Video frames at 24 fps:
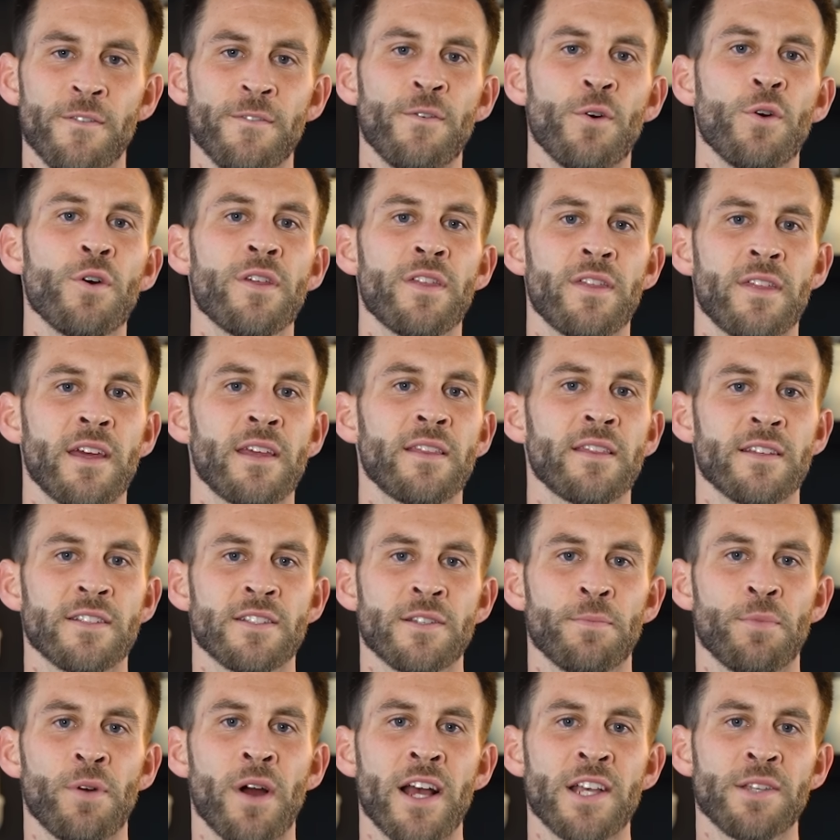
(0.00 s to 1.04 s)
fourth thing that
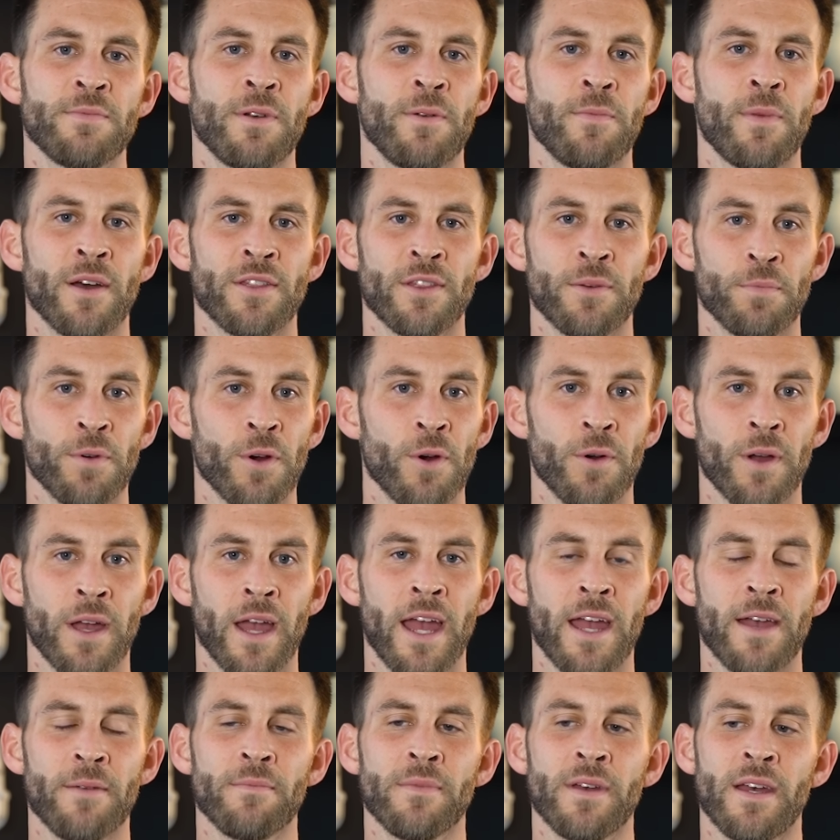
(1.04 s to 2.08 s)
surprised me about the pro
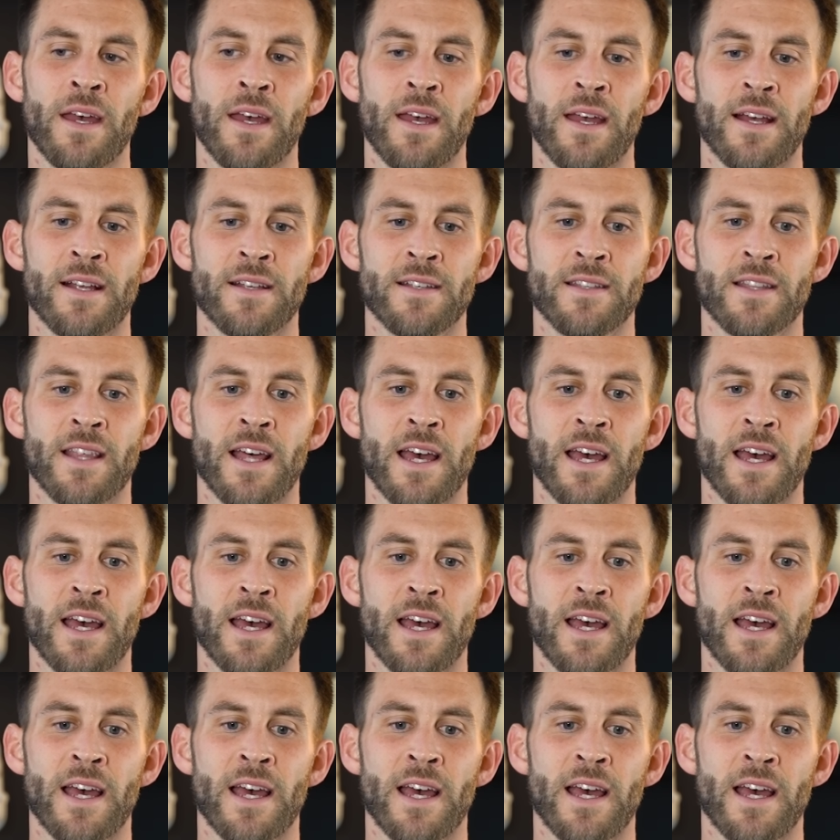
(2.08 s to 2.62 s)
game is